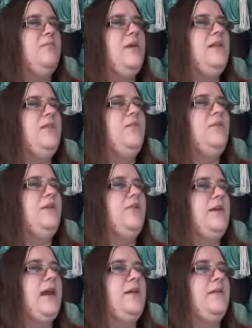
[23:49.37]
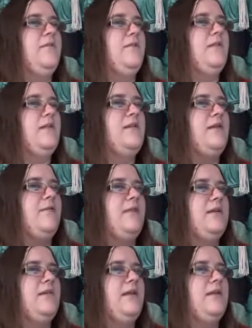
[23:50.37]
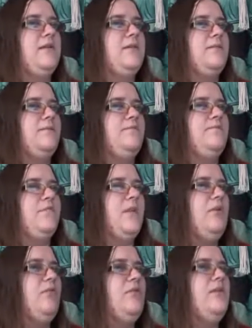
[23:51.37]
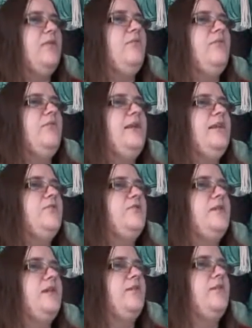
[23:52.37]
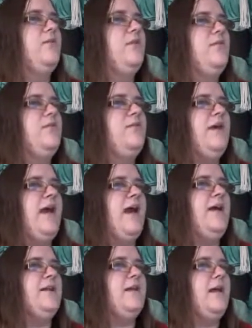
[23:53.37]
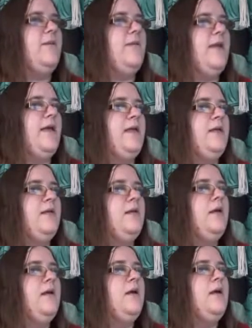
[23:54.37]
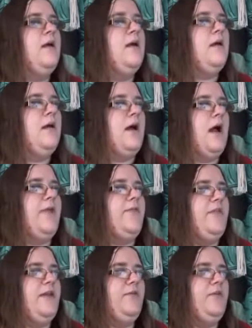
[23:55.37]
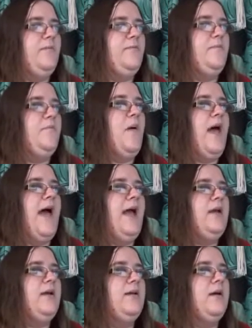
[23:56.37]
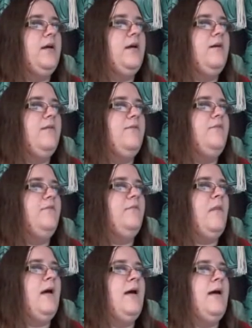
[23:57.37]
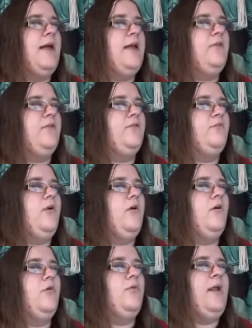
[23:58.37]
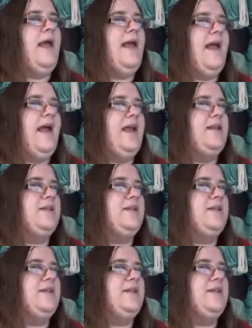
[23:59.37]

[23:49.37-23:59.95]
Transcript: be a little bit creative and stuff like that. It was really interesting. So there was that, and then I think the back of my throne had